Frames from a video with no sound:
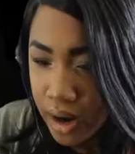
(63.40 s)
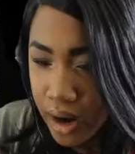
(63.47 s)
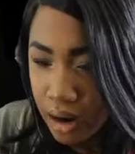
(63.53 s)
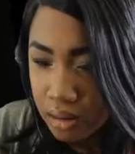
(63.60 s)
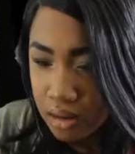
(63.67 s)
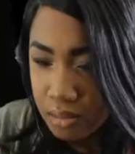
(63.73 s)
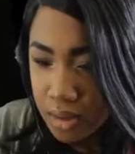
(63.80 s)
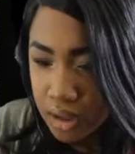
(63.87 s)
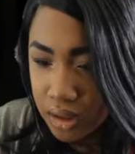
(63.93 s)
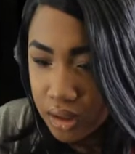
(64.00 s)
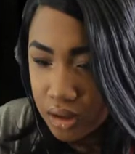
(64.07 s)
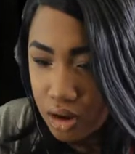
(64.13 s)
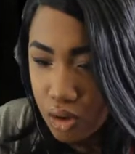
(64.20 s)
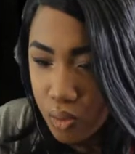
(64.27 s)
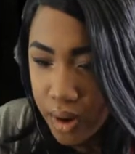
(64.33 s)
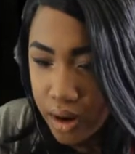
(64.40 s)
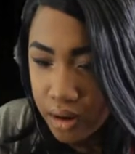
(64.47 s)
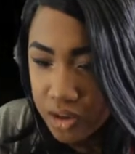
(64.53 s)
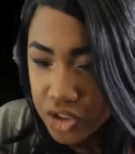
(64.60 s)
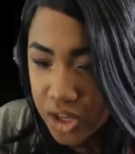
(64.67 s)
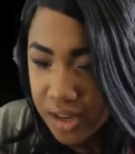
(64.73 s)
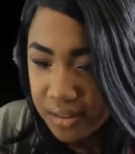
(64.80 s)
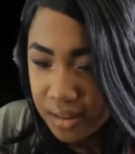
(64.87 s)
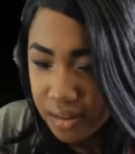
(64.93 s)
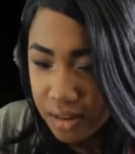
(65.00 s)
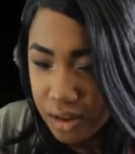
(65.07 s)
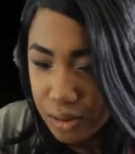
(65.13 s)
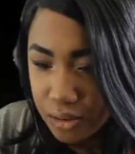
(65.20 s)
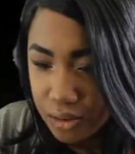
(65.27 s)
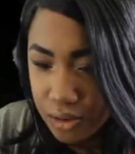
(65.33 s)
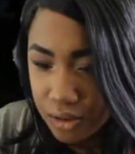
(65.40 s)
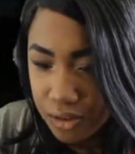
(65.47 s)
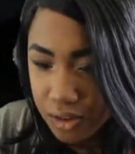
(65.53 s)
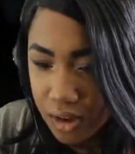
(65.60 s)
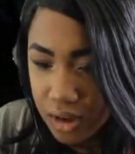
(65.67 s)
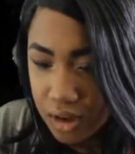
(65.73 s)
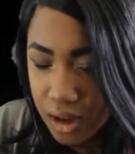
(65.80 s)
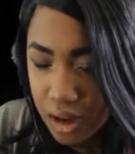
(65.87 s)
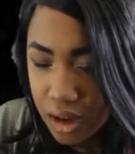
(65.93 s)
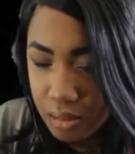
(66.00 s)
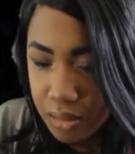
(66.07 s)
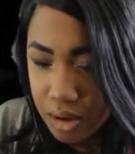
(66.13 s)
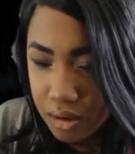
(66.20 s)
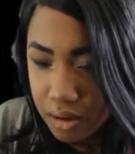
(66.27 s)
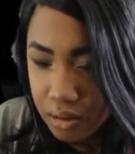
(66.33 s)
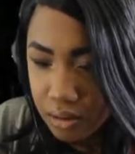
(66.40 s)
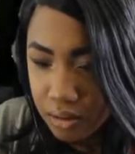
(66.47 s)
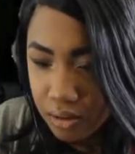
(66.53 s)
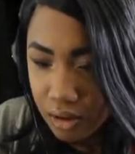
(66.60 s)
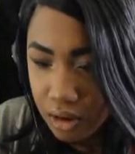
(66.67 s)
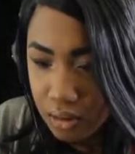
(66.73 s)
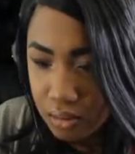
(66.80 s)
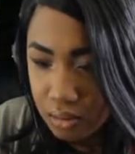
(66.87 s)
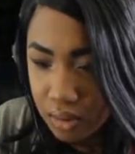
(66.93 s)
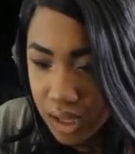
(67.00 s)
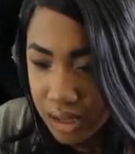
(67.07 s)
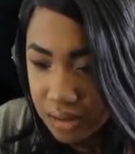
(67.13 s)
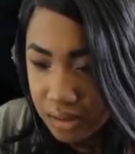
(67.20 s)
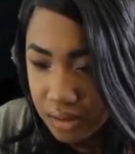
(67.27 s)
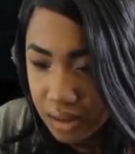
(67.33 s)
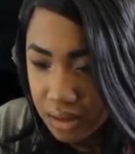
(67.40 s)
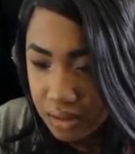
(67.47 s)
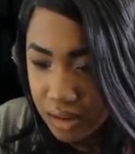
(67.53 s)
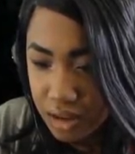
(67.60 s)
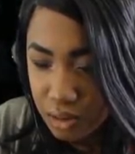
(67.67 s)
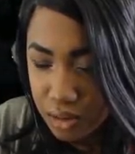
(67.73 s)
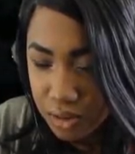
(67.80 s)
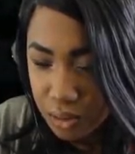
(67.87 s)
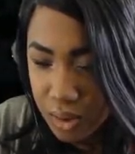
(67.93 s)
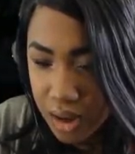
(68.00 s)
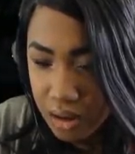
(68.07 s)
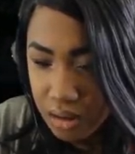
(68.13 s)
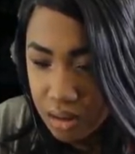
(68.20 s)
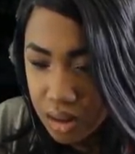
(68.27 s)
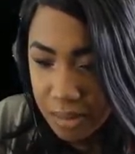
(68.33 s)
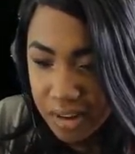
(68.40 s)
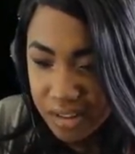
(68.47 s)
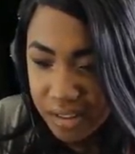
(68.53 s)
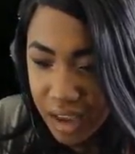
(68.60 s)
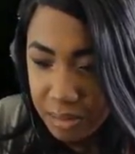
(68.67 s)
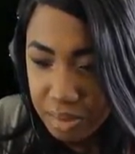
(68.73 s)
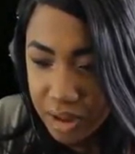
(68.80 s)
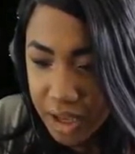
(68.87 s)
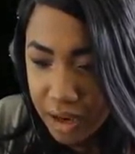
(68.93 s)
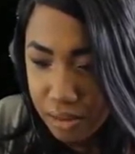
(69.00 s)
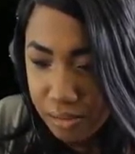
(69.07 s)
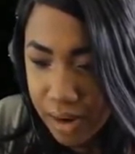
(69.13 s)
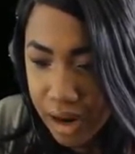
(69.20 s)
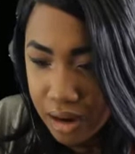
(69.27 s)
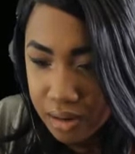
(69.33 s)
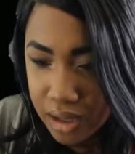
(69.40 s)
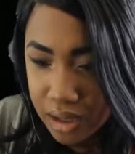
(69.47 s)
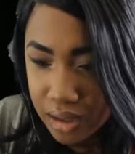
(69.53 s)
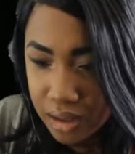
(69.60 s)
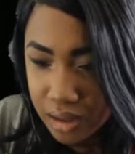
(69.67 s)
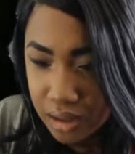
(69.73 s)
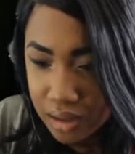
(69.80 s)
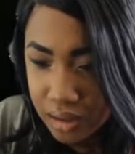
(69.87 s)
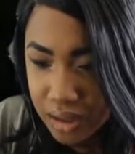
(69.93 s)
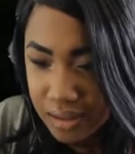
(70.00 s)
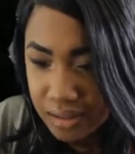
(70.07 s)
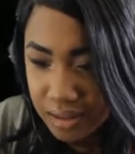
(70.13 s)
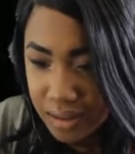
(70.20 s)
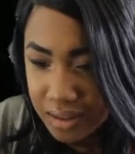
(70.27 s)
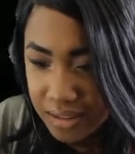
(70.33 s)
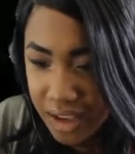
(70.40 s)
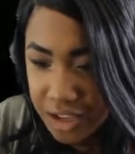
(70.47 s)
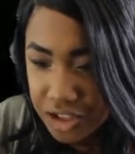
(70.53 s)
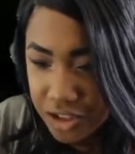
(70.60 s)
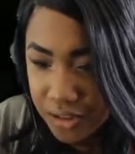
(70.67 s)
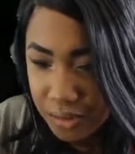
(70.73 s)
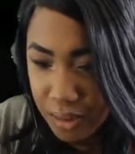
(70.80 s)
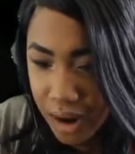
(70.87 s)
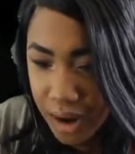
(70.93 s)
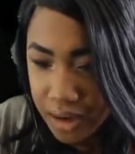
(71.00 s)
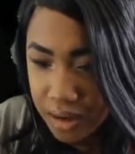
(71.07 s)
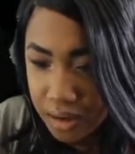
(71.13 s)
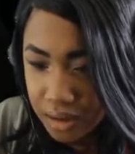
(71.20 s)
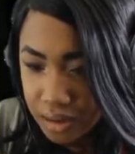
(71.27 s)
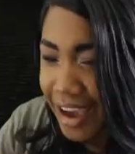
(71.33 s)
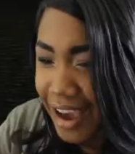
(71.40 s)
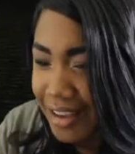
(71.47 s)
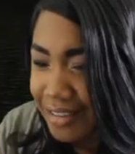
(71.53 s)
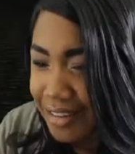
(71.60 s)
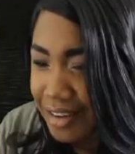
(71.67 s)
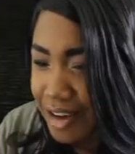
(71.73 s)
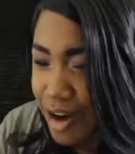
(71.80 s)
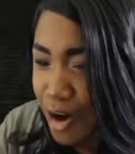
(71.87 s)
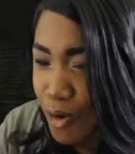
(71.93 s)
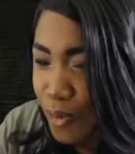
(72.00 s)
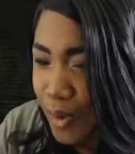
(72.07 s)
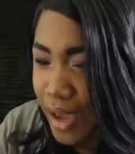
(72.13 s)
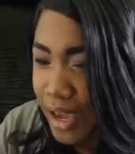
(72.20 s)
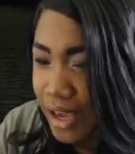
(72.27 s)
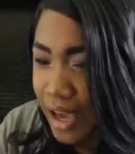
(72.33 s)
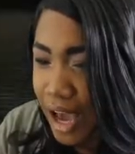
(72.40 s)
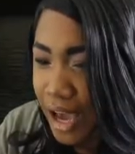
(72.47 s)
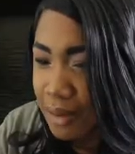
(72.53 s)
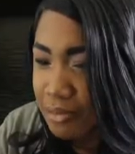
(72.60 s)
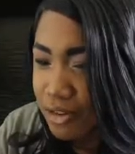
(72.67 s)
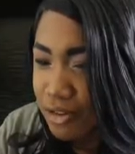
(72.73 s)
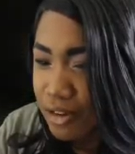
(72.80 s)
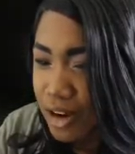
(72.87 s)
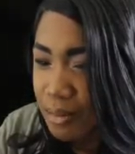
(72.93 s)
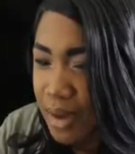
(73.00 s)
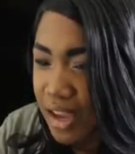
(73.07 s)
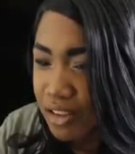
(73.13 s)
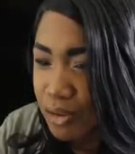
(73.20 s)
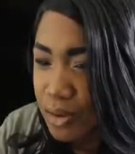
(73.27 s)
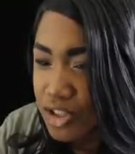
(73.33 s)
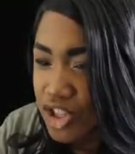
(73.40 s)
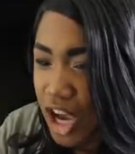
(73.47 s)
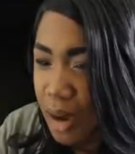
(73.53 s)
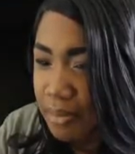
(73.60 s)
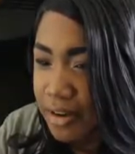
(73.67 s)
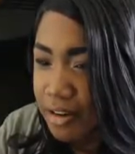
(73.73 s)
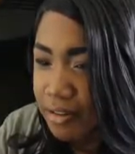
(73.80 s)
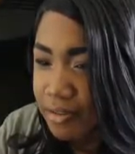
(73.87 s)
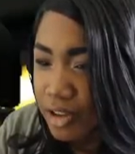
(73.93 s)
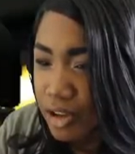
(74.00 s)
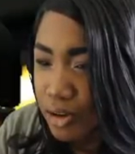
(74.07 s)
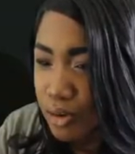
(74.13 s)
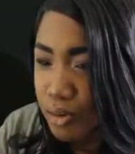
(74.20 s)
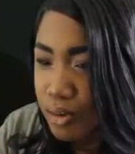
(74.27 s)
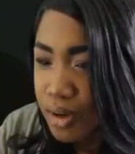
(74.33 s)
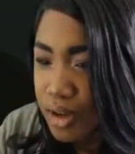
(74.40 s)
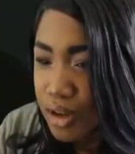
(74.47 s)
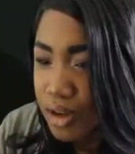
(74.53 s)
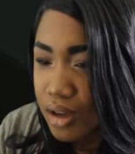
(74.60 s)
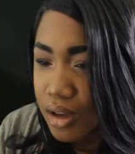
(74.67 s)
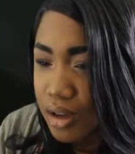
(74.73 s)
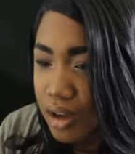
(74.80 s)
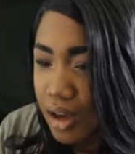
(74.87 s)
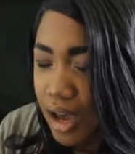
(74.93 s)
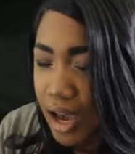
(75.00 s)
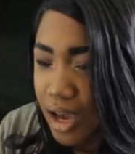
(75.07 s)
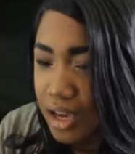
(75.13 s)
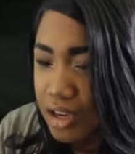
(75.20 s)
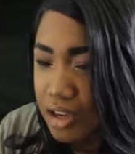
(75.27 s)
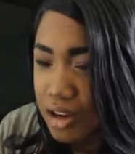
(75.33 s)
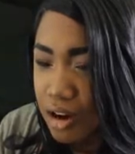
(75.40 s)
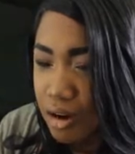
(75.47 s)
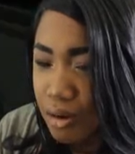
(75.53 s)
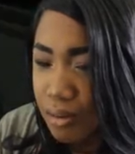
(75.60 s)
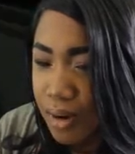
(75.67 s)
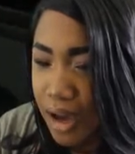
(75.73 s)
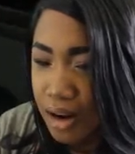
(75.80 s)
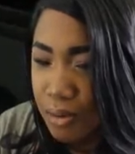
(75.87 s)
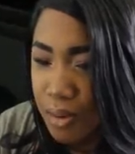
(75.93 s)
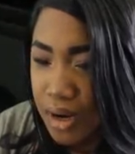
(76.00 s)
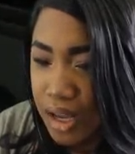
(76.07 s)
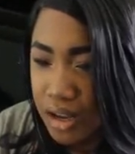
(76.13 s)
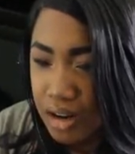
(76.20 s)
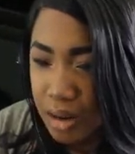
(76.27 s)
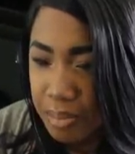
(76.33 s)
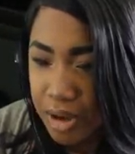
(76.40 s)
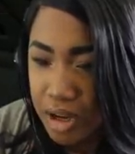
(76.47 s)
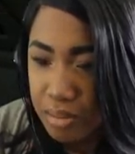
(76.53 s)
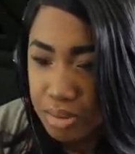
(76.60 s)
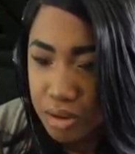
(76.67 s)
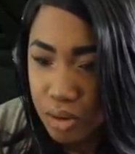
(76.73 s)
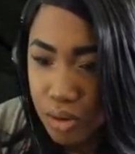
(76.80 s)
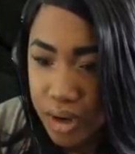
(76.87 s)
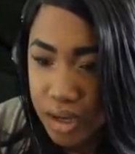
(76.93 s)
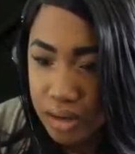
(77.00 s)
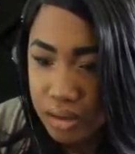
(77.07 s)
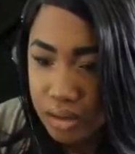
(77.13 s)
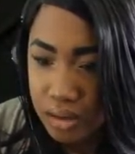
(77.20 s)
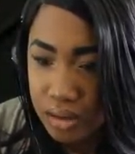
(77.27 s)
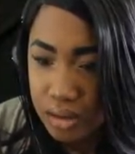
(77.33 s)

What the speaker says: are out in the middle of nowhere, adjacent to Eustace and Muriel, so that's cute as well. I'm gonna stop playing around and let's catch this ride. How's it going? I'm just trying to make it to a job interview. I don't wanna end up unemployed.